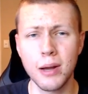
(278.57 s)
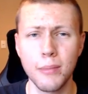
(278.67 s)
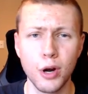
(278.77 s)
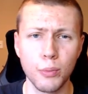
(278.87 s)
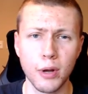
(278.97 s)

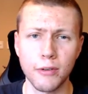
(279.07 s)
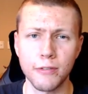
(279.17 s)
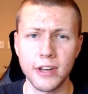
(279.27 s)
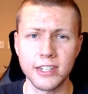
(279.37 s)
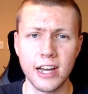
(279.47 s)
But I hope you have a
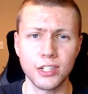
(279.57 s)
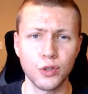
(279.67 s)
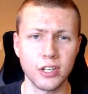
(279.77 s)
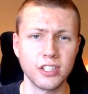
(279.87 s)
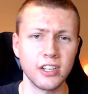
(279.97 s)

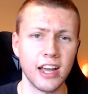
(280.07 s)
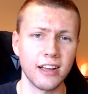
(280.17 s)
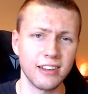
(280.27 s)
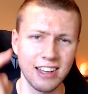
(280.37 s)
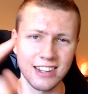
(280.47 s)
fantastic rest of your
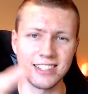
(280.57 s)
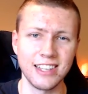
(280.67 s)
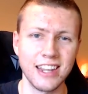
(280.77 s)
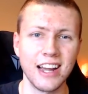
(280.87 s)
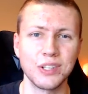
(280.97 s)
day, and I'll see you in the next